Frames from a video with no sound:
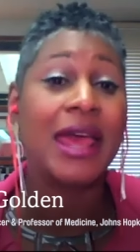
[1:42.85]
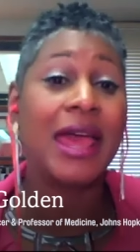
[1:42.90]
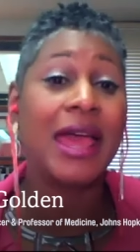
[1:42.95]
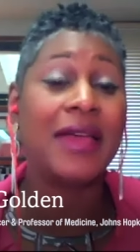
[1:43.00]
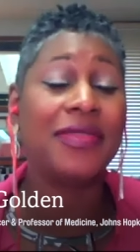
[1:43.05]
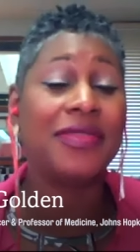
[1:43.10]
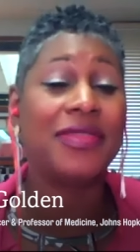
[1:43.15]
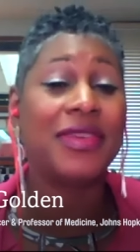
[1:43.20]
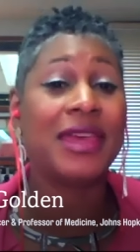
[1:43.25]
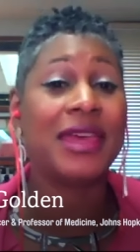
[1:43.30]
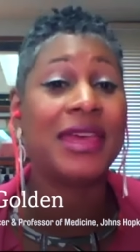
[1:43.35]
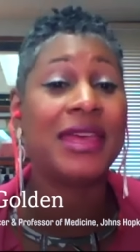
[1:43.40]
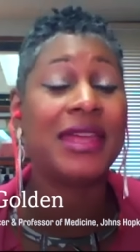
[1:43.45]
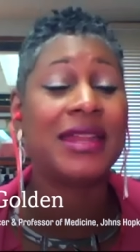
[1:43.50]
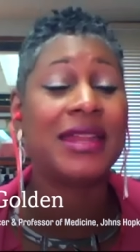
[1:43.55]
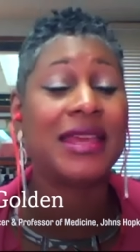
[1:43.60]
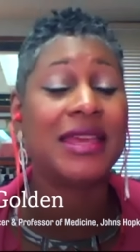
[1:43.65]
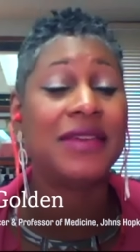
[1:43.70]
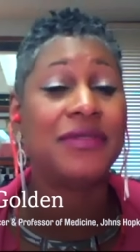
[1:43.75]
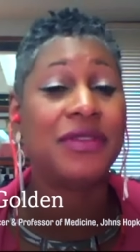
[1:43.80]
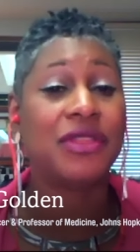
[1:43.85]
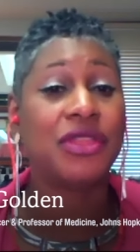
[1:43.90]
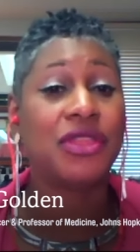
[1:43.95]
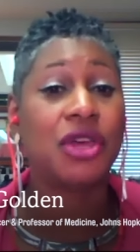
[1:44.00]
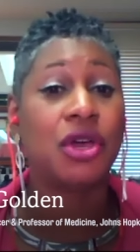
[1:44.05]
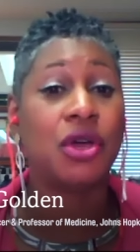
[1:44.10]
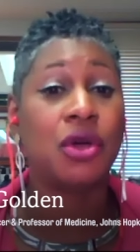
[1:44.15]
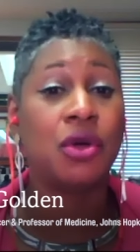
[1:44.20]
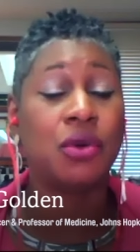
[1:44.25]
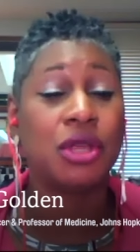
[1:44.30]
and then even
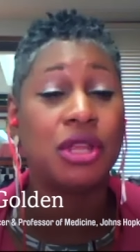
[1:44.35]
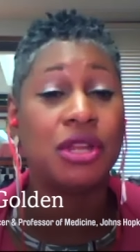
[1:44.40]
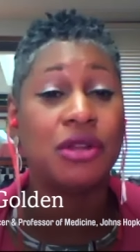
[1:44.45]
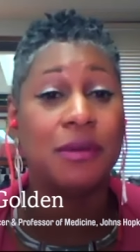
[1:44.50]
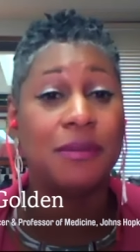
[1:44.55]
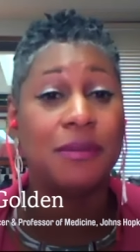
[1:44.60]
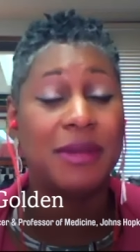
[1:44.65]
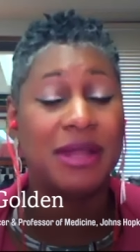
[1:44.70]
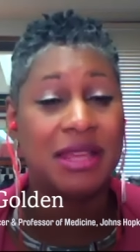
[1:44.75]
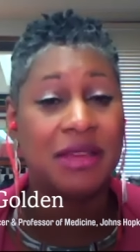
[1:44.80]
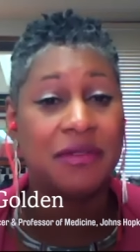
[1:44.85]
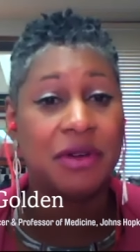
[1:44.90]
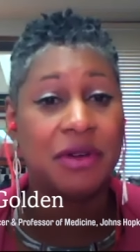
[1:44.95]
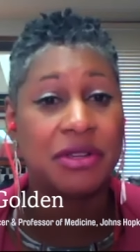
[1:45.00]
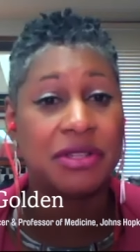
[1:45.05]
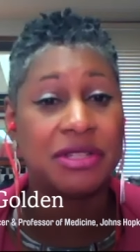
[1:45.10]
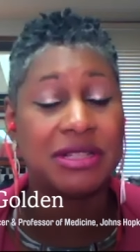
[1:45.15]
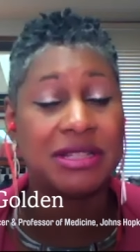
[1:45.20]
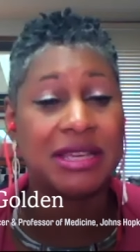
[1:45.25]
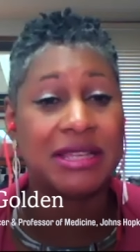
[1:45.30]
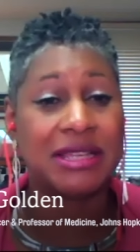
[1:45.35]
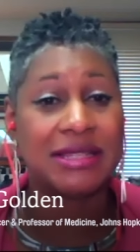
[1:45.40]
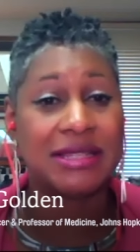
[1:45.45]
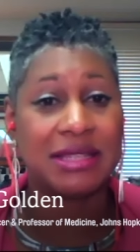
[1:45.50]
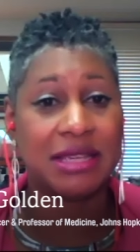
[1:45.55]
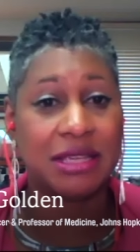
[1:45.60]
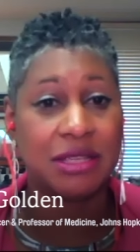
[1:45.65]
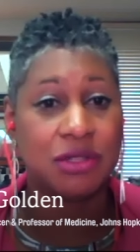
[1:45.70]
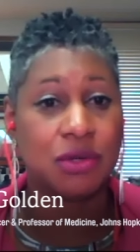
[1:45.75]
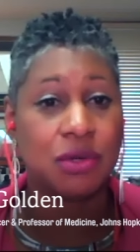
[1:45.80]
though you know in many of our states
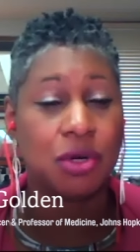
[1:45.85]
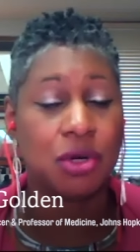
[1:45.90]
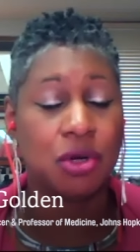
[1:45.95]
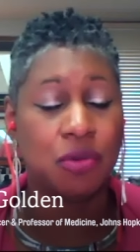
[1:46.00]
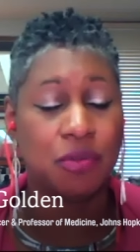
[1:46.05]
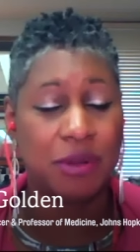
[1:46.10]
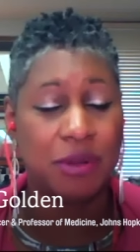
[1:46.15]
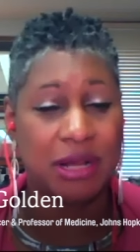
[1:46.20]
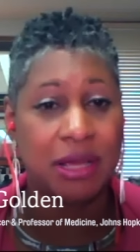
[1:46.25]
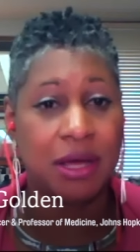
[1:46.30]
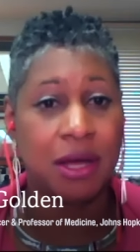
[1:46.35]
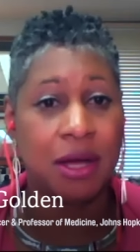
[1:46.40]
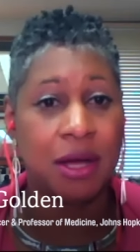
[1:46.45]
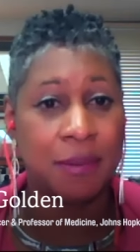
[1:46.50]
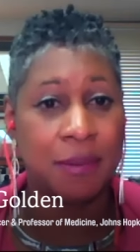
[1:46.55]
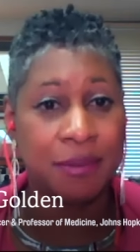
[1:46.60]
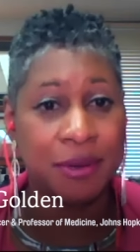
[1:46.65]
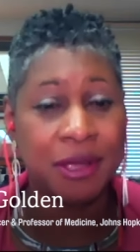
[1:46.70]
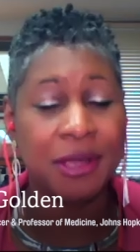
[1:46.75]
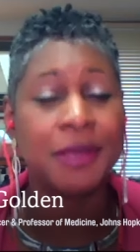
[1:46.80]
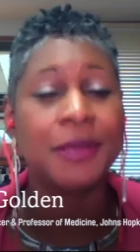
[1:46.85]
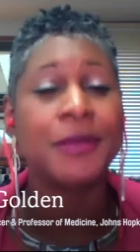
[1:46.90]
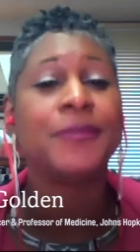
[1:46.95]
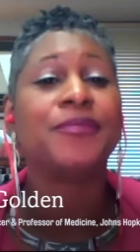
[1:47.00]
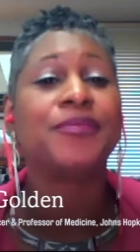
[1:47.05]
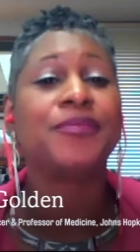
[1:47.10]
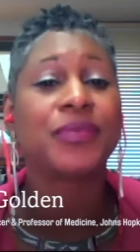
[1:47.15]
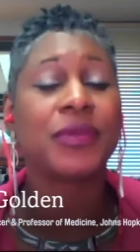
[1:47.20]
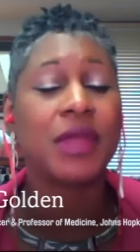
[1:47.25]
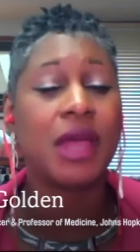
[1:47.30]
things are opening up
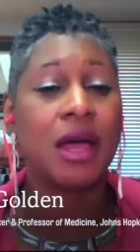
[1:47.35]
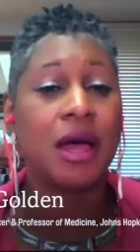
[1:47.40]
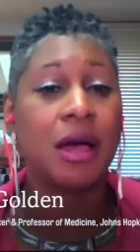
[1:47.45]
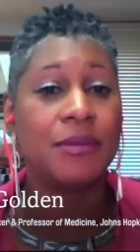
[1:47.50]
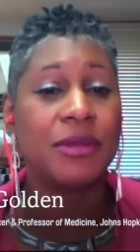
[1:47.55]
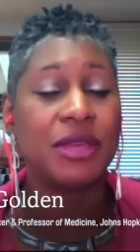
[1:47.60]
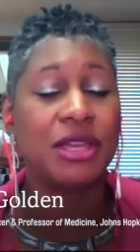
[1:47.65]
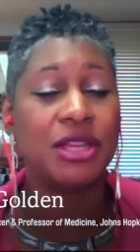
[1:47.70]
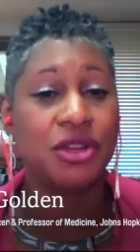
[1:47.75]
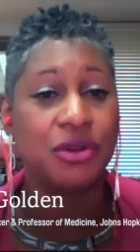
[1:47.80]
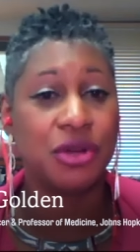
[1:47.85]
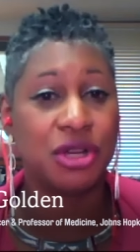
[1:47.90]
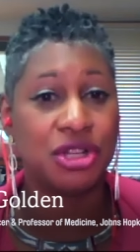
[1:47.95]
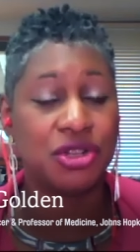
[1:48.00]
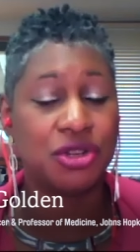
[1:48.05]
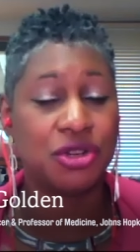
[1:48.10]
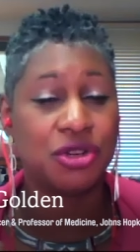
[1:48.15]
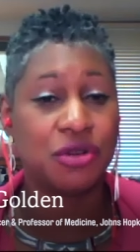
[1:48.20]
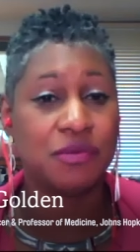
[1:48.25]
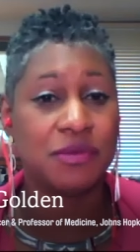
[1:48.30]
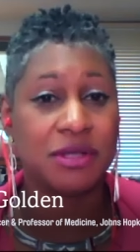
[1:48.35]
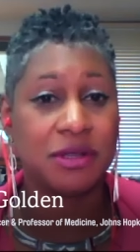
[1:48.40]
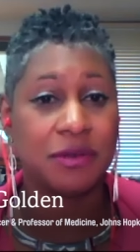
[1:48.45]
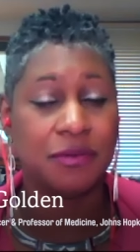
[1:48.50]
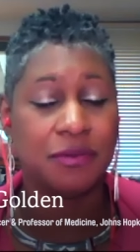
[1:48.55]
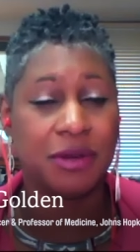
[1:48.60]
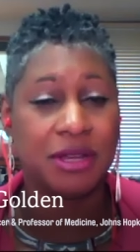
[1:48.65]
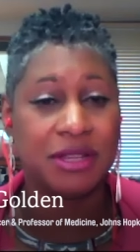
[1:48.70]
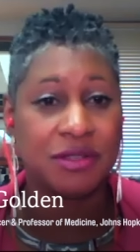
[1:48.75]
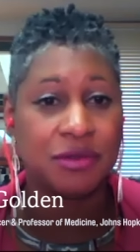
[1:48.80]
um, you know, in terms
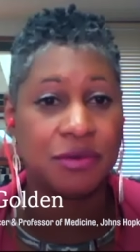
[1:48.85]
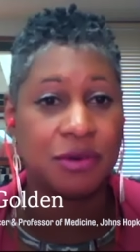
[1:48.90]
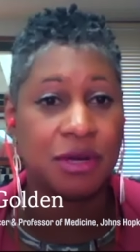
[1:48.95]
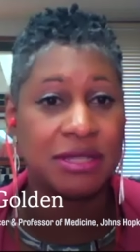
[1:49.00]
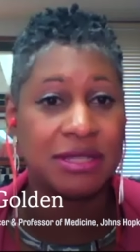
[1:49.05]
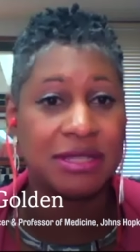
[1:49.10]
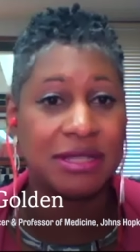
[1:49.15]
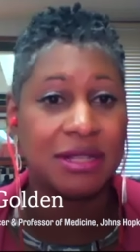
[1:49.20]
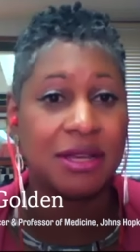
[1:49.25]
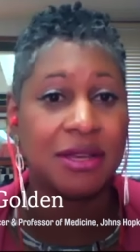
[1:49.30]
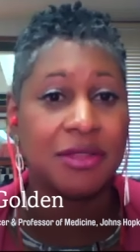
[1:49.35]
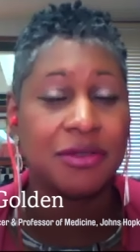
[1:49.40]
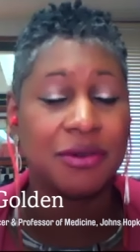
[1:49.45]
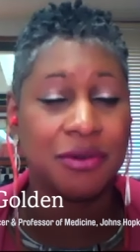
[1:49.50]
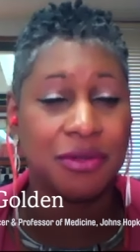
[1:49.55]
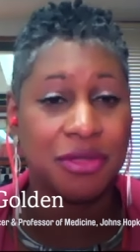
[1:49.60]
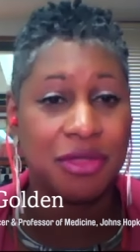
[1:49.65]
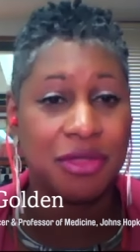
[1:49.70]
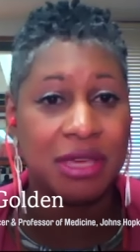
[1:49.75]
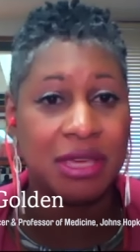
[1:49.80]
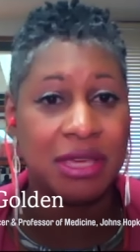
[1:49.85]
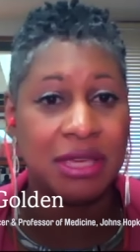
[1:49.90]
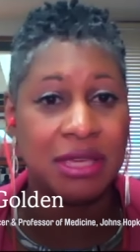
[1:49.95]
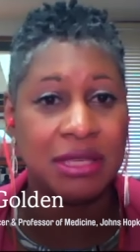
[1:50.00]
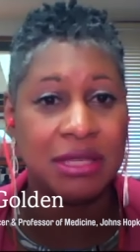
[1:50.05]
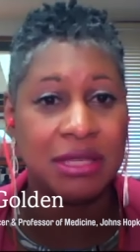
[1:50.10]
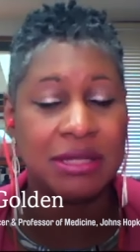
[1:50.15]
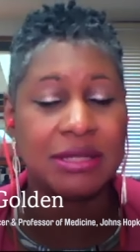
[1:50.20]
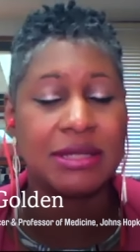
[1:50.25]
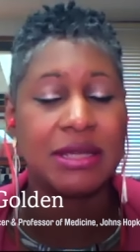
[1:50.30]
of restaurants and other
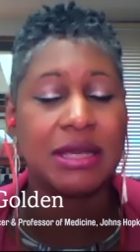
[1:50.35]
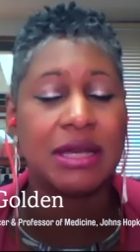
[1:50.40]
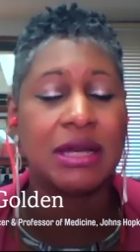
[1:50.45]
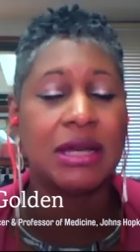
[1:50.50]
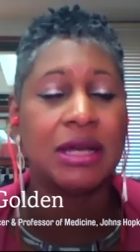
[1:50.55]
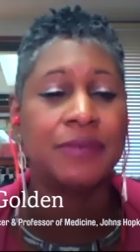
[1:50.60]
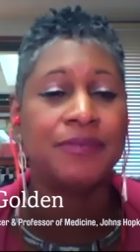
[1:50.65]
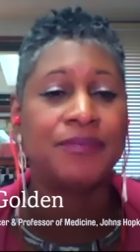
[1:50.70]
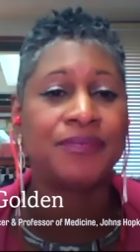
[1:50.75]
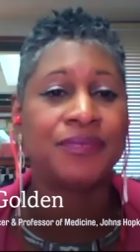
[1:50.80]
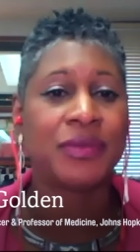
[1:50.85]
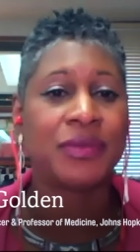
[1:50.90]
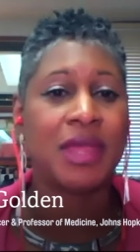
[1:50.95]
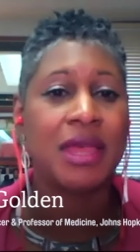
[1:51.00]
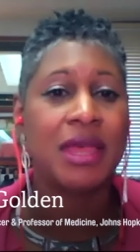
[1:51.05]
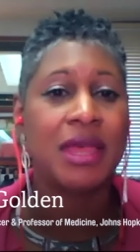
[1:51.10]
things, um,